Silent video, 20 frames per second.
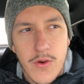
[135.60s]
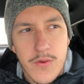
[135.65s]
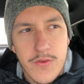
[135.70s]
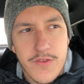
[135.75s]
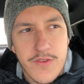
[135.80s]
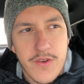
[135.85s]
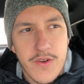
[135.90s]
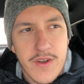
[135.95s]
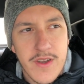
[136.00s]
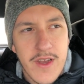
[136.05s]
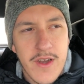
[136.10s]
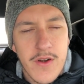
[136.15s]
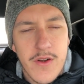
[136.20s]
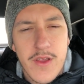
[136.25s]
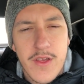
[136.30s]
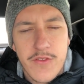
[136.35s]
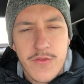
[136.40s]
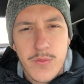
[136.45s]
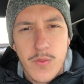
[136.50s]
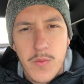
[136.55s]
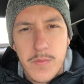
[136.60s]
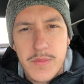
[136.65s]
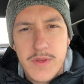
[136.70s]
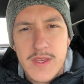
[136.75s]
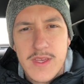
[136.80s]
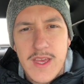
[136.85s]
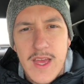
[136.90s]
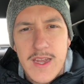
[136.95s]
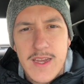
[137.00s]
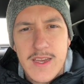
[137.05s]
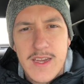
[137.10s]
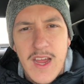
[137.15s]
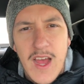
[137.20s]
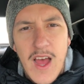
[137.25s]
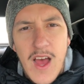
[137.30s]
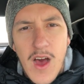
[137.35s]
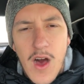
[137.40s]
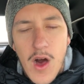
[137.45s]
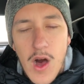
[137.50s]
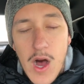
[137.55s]
certain areas will be getting
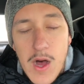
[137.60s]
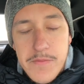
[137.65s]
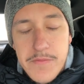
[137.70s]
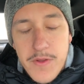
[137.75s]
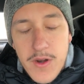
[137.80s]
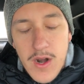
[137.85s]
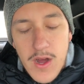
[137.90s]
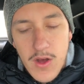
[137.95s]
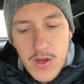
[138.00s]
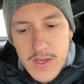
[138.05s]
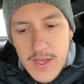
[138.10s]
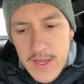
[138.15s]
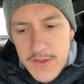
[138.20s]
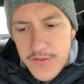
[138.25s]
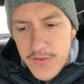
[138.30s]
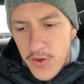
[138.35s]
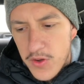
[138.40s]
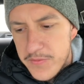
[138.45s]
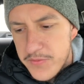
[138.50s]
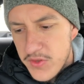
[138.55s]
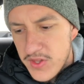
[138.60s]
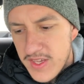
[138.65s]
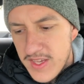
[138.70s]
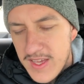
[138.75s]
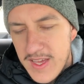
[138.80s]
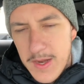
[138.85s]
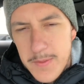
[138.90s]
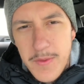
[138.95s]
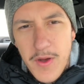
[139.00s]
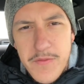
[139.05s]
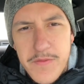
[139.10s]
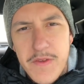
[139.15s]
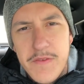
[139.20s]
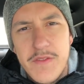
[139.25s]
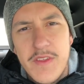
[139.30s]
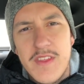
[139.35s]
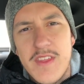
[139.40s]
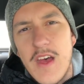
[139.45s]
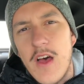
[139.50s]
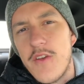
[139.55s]
off their HELLCAT. So if you can get about
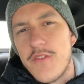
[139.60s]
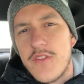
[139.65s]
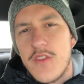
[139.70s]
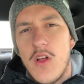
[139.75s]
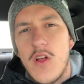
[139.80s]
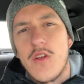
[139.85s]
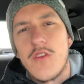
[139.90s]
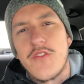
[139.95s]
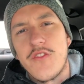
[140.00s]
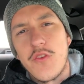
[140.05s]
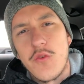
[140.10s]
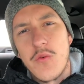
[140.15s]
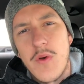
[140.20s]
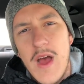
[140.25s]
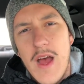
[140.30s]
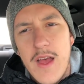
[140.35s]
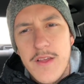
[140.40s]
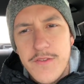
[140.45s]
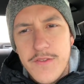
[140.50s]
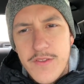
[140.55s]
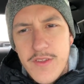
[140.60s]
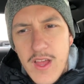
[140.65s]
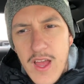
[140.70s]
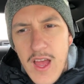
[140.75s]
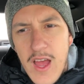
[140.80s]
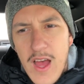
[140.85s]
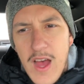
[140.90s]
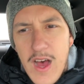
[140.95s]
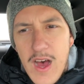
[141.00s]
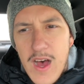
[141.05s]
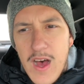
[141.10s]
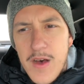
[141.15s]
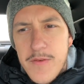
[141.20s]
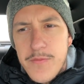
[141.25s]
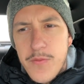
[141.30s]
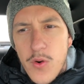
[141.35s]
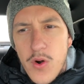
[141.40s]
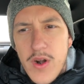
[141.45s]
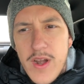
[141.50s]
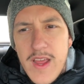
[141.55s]
$50,000 US
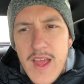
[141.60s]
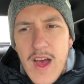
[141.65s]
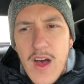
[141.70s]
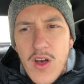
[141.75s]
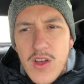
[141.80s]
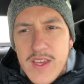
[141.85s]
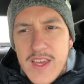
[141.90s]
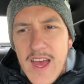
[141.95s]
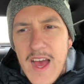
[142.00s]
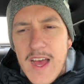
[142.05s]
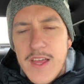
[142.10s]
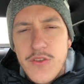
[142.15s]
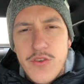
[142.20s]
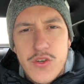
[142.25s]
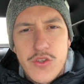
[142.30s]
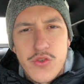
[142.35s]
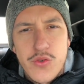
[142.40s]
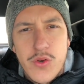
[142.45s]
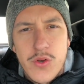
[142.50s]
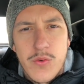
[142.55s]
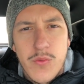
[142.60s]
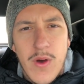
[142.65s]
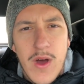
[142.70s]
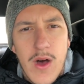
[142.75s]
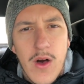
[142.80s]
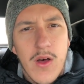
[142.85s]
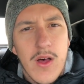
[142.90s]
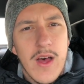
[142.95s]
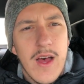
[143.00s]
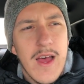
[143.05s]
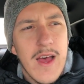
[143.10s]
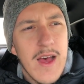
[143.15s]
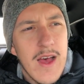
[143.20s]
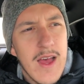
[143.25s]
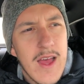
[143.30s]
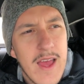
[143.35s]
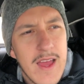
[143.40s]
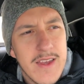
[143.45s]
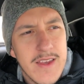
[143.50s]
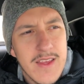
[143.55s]
for a HELLCAT, you're doing well.
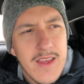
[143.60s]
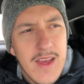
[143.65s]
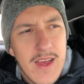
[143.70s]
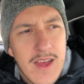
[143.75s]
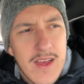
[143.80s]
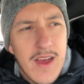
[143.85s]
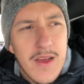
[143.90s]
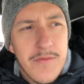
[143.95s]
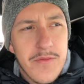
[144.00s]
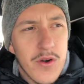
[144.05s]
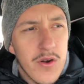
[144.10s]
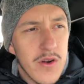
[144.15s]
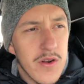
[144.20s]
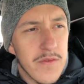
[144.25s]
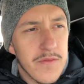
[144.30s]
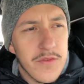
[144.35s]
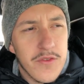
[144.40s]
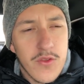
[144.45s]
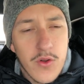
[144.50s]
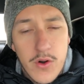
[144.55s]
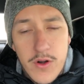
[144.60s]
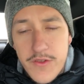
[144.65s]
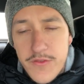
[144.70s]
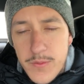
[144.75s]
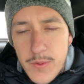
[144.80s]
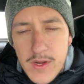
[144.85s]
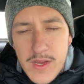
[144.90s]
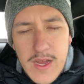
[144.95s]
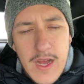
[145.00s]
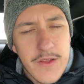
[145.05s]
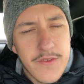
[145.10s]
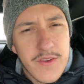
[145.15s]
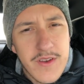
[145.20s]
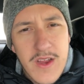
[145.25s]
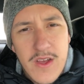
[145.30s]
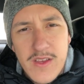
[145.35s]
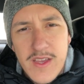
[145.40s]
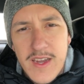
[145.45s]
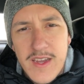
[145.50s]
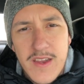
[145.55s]
I've heard of stories where guys are
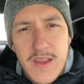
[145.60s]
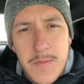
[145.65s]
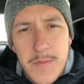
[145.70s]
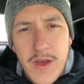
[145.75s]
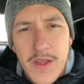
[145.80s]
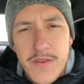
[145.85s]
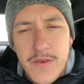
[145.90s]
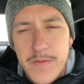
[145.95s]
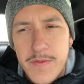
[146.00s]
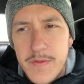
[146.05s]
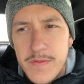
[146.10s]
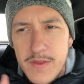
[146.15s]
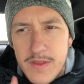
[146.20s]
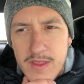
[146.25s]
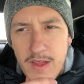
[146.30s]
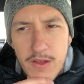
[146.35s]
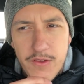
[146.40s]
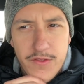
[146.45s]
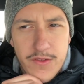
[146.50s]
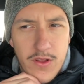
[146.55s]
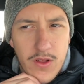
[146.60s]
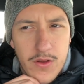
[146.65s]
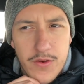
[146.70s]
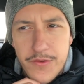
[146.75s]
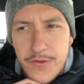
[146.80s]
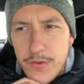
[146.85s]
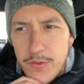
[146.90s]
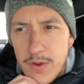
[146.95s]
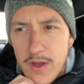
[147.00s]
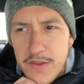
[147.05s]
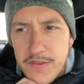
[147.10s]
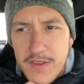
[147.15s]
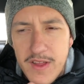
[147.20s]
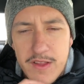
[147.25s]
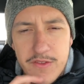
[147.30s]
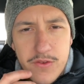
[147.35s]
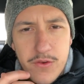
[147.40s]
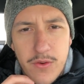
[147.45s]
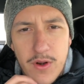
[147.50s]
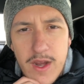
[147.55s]
now getting them under $50,000 US.
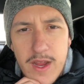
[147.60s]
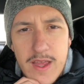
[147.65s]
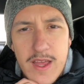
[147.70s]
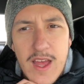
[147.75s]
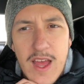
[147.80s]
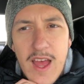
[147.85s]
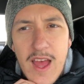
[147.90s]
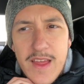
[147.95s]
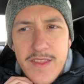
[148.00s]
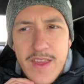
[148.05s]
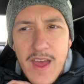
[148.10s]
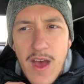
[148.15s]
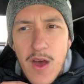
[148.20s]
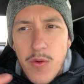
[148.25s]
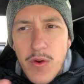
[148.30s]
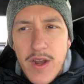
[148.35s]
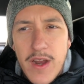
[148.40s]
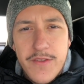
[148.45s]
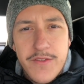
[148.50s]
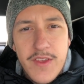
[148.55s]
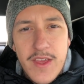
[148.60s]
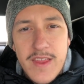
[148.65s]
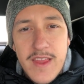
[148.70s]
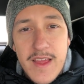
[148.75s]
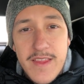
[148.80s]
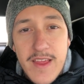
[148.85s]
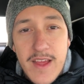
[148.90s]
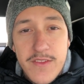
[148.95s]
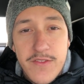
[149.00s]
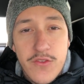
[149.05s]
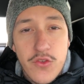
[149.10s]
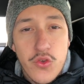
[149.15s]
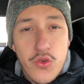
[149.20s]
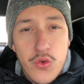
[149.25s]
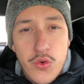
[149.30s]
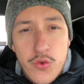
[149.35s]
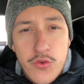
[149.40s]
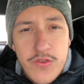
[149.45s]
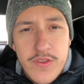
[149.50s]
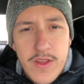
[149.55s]
That's great. Now, when I say that, that's
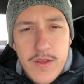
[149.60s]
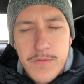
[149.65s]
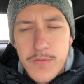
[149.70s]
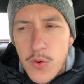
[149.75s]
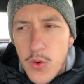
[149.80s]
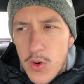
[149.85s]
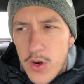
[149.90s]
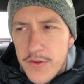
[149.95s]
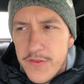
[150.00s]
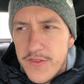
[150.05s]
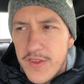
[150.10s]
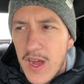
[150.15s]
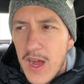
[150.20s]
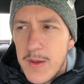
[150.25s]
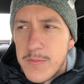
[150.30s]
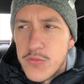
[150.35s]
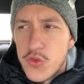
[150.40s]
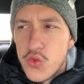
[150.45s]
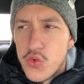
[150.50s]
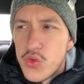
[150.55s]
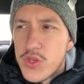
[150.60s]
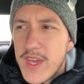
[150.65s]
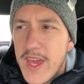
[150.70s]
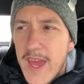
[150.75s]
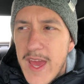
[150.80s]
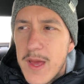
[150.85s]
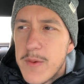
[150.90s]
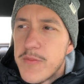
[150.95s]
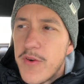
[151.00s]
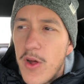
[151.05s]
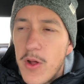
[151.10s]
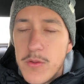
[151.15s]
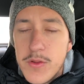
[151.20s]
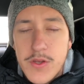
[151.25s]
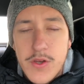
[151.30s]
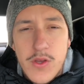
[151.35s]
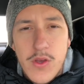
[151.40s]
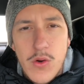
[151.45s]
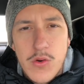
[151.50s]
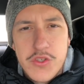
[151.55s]
used, of course. You can probably
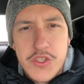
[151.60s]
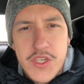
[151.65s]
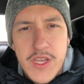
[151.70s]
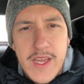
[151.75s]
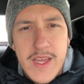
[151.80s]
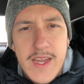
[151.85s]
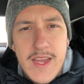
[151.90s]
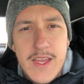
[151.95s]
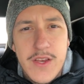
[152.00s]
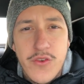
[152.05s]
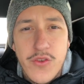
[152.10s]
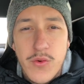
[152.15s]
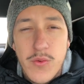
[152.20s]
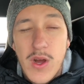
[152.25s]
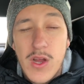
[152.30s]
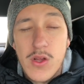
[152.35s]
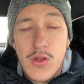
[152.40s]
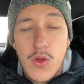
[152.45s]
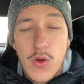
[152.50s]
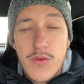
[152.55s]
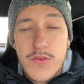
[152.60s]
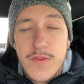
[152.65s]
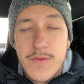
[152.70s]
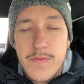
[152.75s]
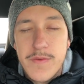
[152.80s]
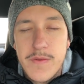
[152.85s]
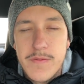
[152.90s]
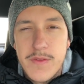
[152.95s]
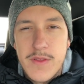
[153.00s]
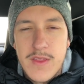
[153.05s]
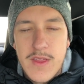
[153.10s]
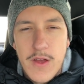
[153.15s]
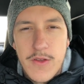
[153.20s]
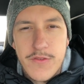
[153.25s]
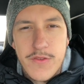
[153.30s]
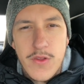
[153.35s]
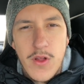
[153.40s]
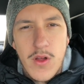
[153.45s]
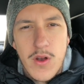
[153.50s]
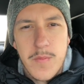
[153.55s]
negotiate a new one close to
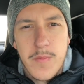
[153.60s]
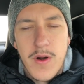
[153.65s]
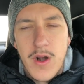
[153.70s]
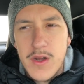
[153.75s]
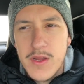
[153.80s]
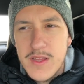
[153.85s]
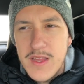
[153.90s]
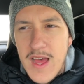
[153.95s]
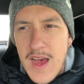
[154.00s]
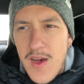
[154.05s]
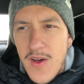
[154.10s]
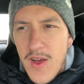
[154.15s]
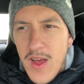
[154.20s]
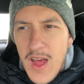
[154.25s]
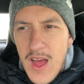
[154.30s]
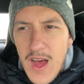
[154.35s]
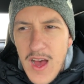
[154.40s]
$50,000 mark now.